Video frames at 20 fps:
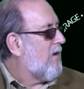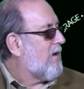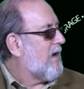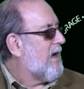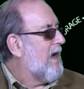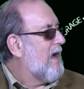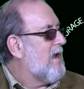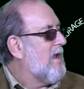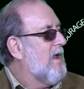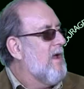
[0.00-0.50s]

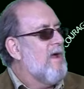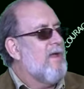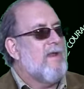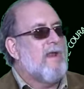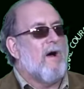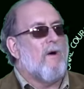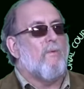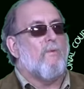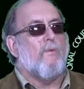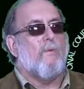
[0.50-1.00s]
Okay.
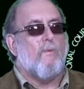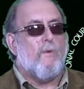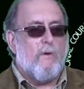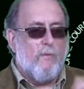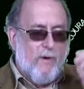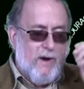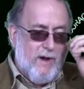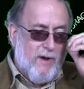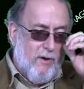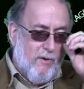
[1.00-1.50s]
No,
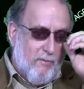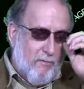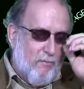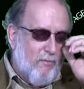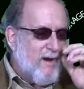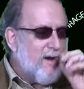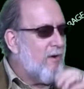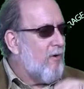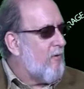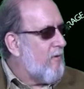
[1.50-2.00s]
we
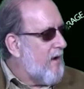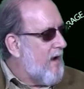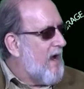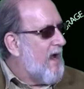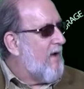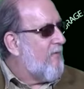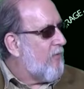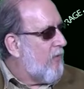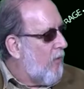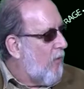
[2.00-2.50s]
don't
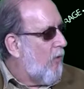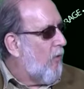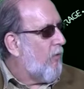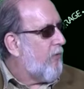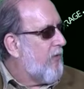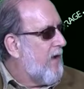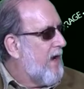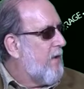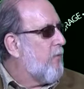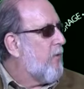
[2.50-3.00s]
have the whole
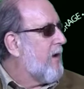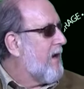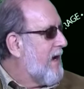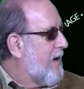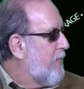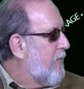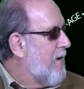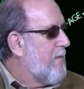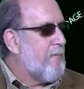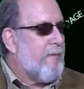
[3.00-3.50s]
thing where he
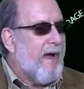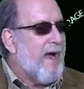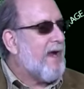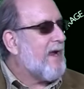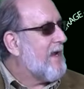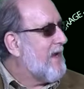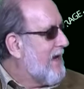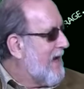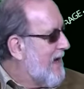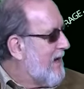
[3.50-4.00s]
went back
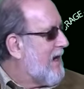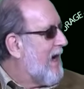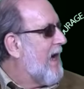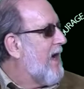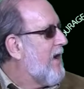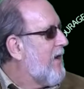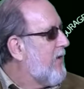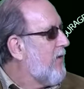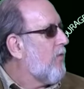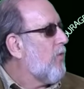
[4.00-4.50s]
and he
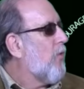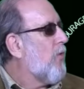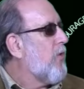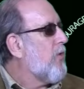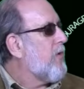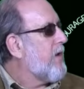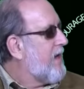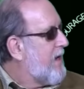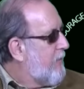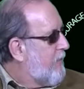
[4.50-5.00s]
hired a lawyer
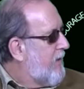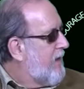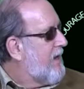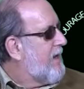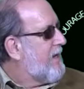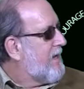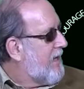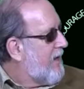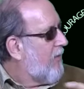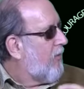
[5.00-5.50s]
and he went in
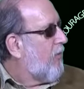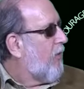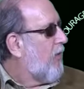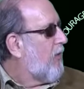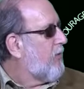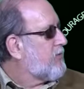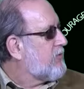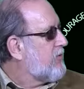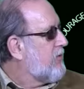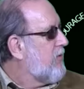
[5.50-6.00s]
and did a
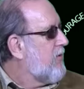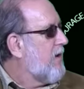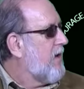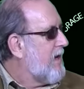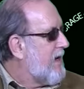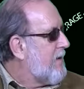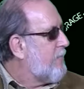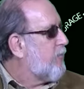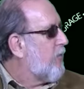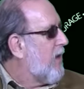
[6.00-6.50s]
lawsuit and
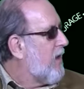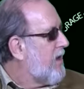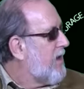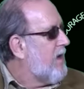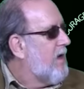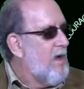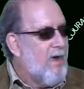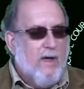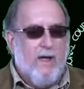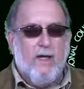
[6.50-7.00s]
he brought it.
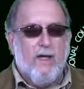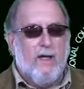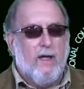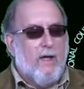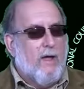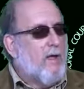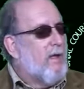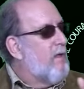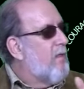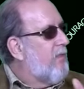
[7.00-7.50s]

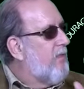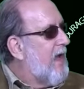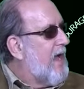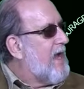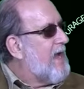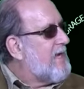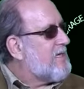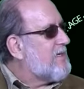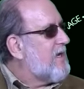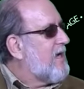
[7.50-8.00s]
That
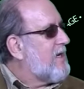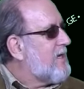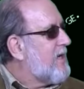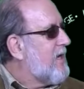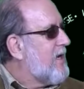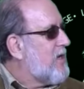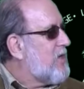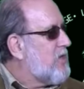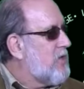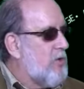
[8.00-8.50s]
is not the
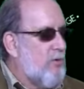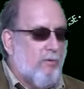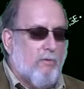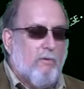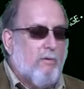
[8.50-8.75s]
issue.